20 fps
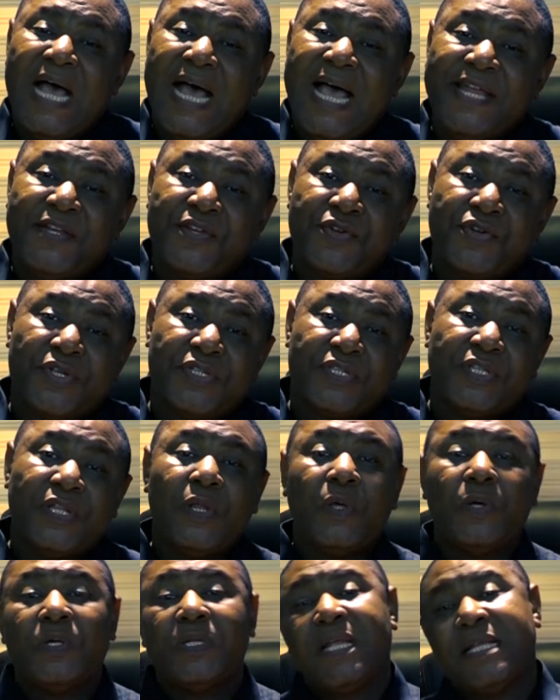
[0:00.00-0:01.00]
I trust the
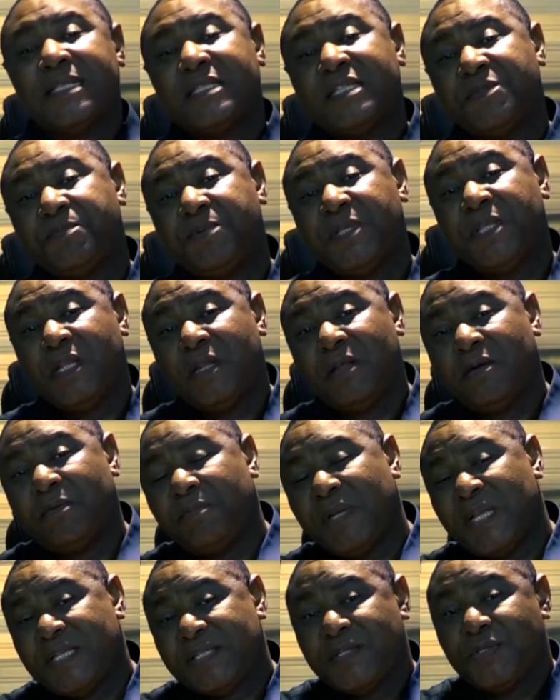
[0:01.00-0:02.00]
Lord that it's been a
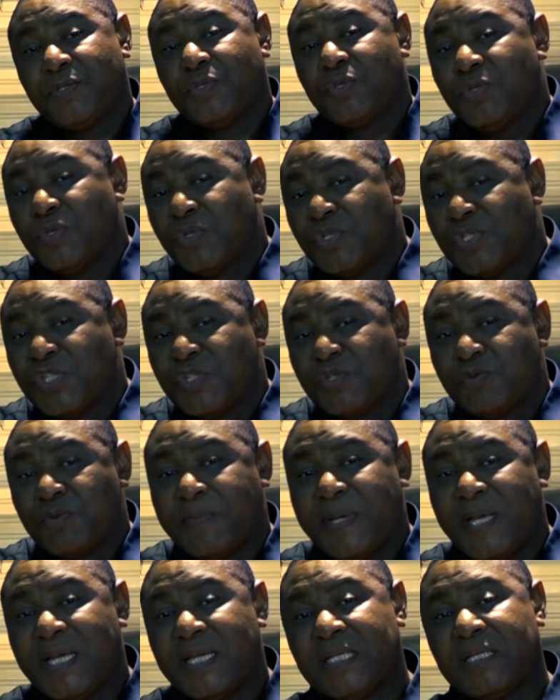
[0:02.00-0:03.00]
lot of blessing to you since we